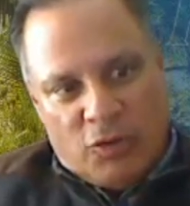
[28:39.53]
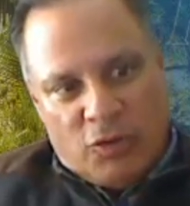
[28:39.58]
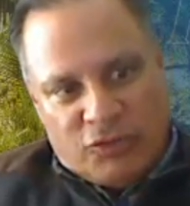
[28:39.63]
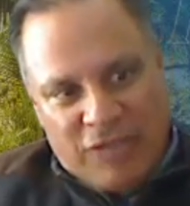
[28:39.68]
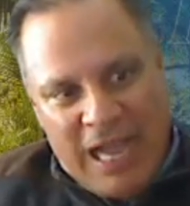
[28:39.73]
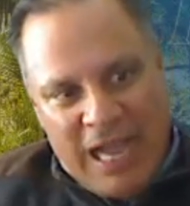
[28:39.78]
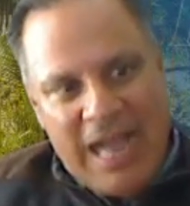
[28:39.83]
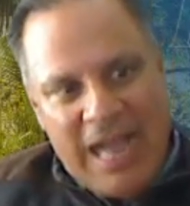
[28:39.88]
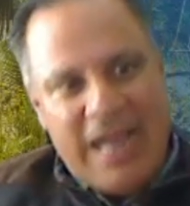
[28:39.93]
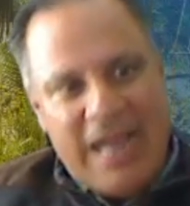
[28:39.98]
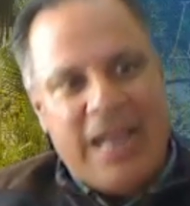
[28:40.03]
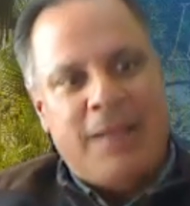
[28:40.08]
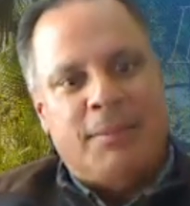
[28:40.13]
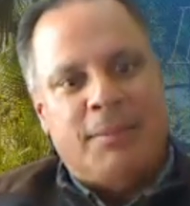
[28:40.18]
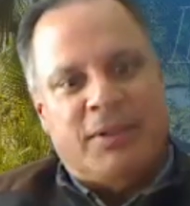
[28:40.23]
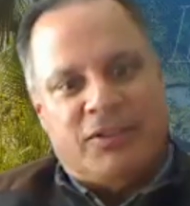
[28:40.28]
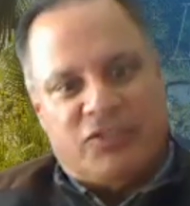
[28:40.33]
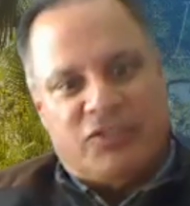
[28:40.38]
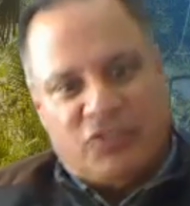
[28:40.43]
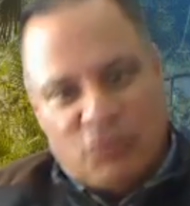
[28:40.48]
time
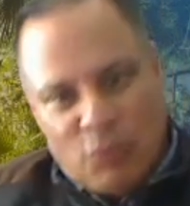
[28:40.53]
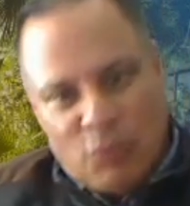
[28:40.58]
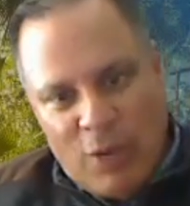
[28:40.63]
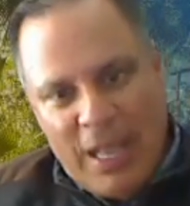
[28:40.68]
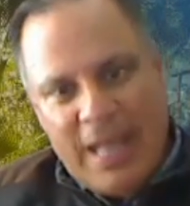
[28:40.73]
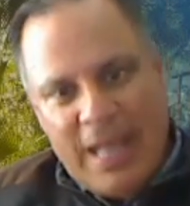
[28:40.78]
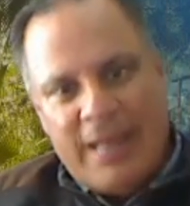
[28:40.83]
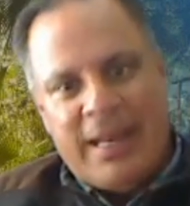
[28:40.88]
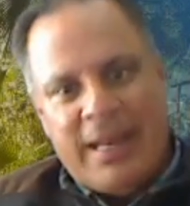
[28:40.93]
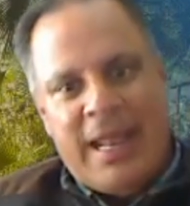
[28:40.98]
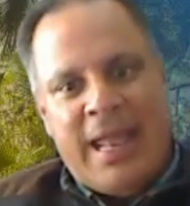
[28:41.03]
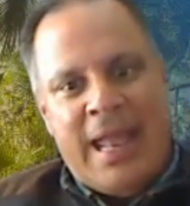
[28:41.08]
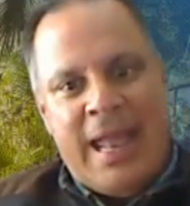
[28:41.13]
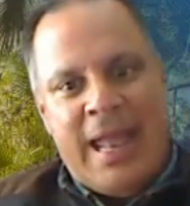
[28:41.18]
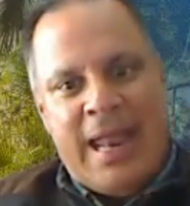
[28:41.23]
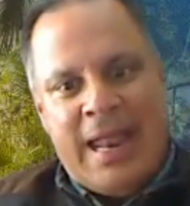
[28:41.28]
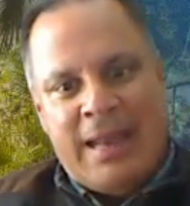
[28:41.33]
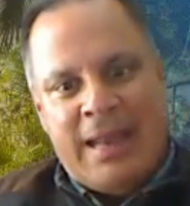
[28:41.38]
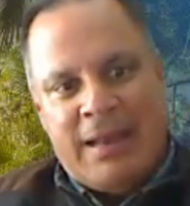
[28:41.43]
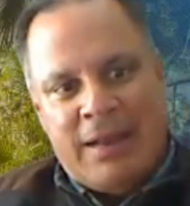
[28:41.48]
and sweat
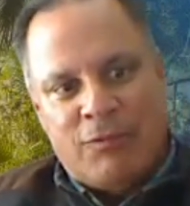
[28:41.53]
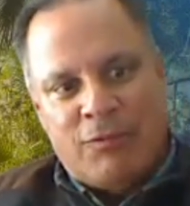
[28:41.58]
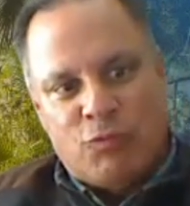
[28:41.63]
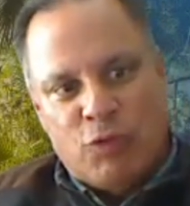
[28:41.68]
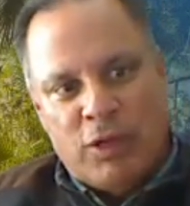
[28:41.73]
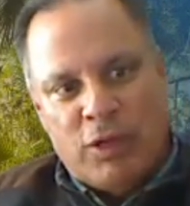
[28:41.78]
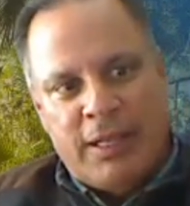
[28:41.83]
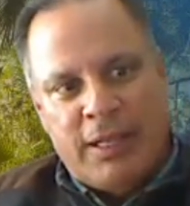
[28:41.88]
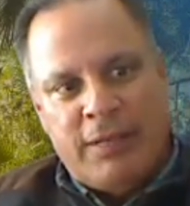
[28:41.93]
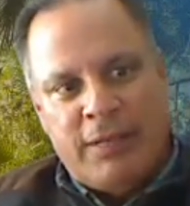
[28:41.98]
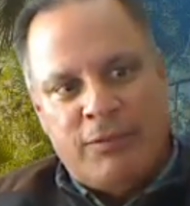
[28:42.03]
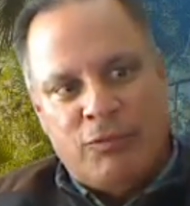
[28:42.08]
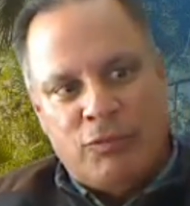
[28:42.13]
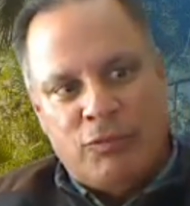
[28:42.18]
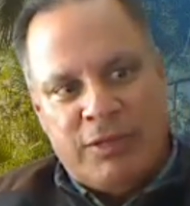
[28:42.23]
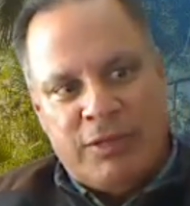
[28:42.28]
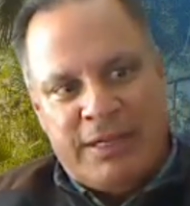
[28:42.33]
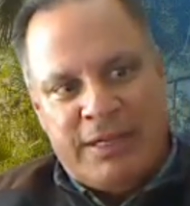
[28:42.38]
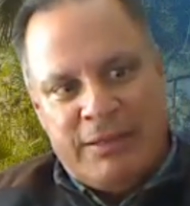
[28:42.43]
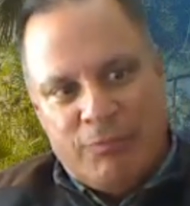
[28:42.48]
and really
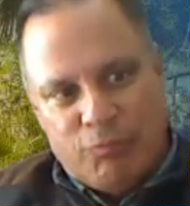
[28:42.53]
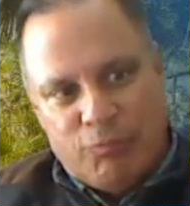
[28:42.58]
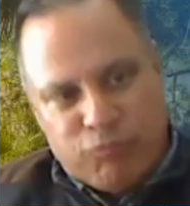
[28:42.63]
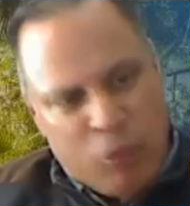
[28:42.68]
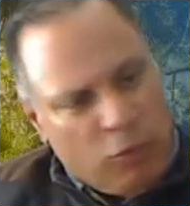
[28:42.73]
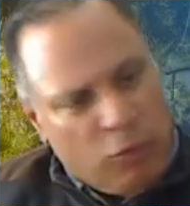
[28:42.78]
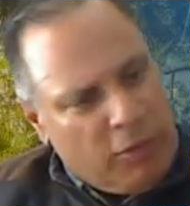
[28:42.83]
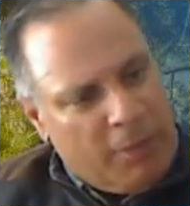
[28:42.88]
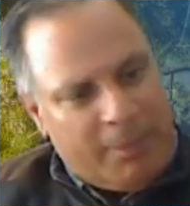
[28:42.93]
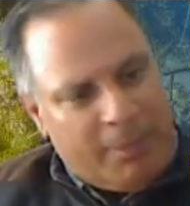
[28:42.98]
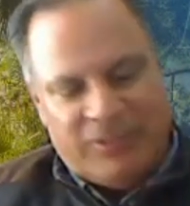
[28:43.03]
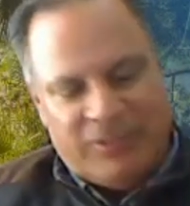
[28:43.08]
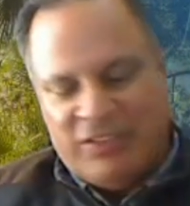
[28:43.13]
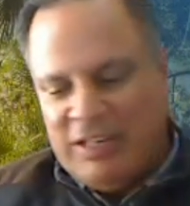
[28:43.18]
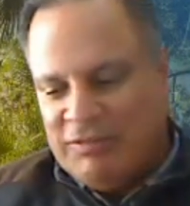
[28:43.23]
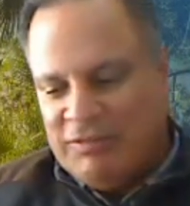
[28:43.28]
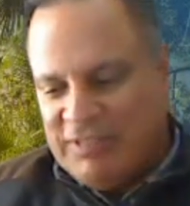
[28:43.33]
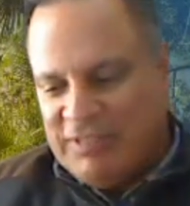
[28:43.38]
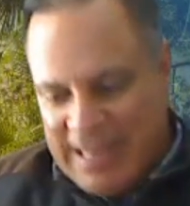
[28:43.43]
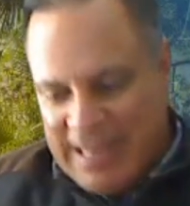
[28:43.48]
rolling up my
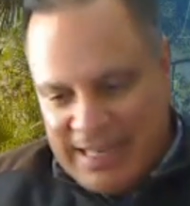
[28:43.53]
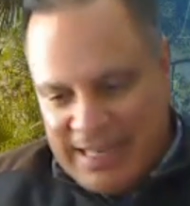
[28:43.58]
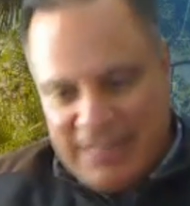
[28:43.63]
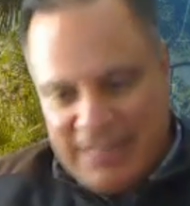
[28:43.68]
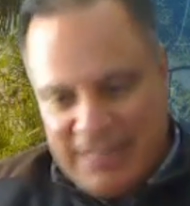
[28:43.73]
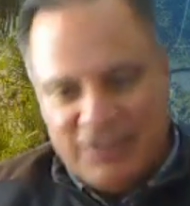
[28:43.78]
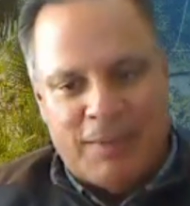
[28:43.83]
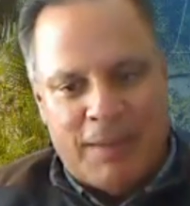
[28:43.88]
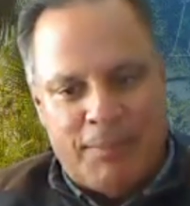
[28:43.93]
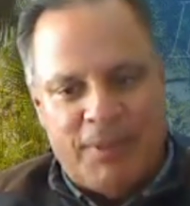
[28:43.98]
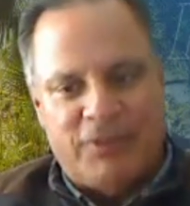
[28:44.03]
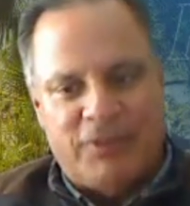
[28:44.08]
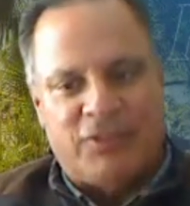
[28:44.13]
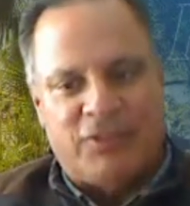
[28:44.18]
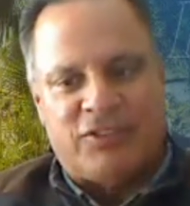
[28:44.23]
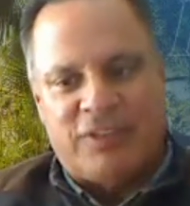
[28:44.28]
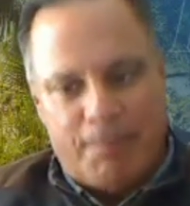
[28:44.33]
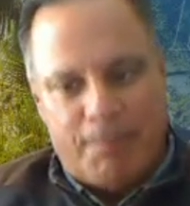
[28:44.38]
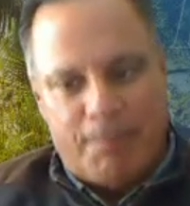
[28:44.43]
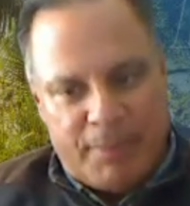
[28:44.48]
sleeves and getting into my
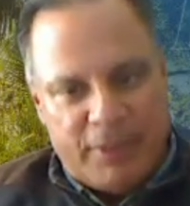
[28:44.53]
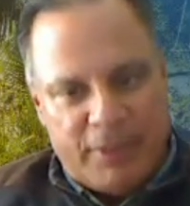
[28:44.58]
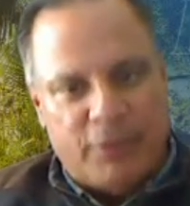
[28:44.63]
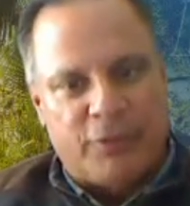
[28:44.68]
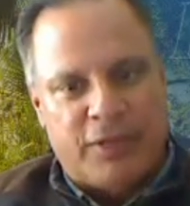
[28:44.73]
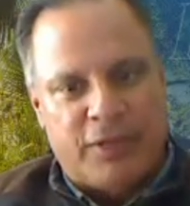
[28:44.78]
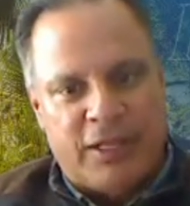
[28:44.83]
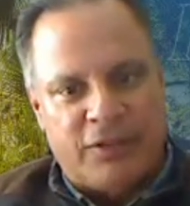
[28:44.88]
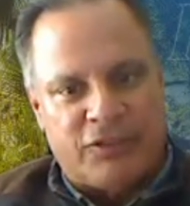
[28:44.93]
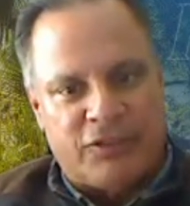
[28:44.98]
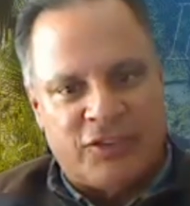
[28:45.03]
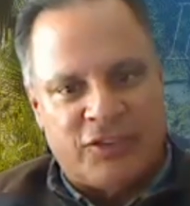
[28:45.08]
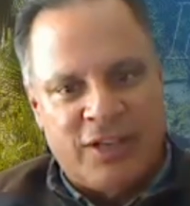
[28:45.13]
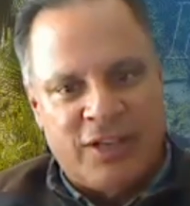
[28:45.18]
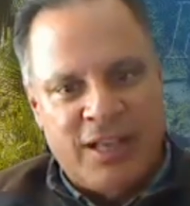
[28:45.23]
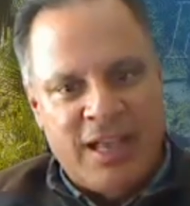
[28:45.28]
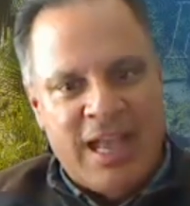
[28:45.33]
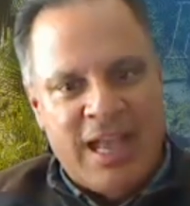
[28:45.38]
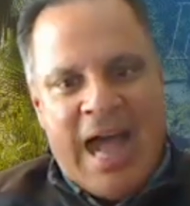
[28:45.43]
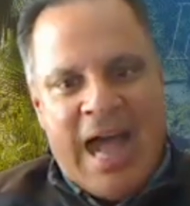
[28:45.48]
business to build this.
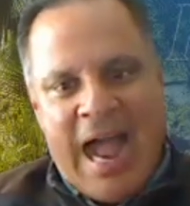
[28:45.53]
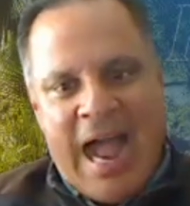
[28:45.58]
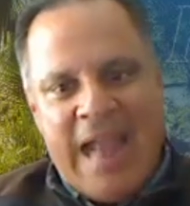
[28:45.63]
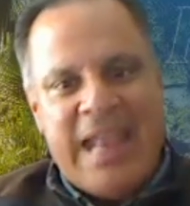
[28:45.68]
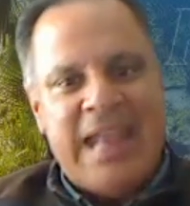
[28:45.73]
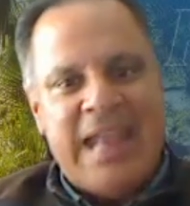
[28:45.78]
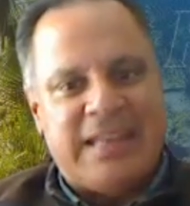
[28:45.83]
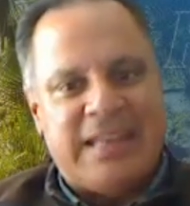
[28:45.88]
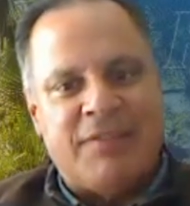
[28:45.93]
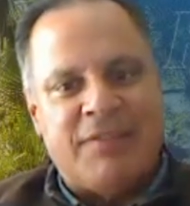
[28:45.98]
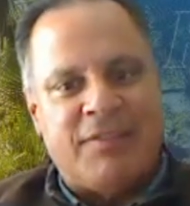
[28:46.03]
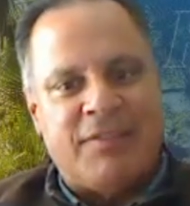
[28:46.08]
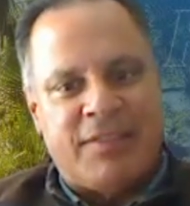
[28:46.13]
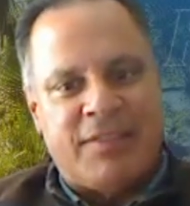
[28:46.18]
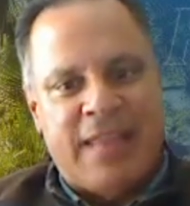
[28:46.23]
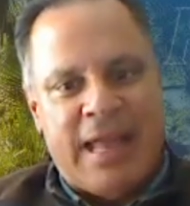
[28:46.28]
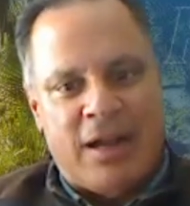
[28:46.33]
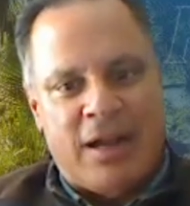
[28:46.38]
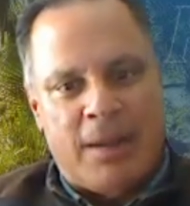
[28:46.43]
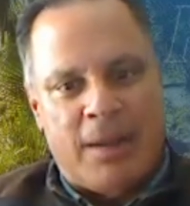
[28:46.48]
I hate giving
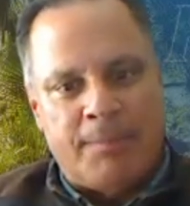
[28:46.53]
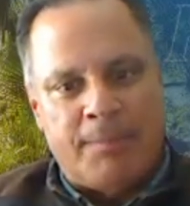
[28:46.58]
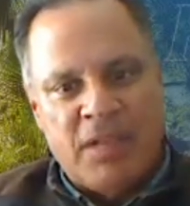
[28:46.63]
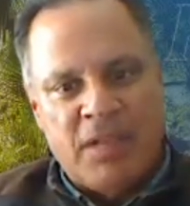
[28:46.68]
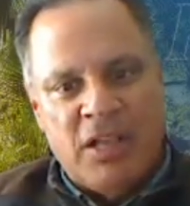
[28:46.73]
that up.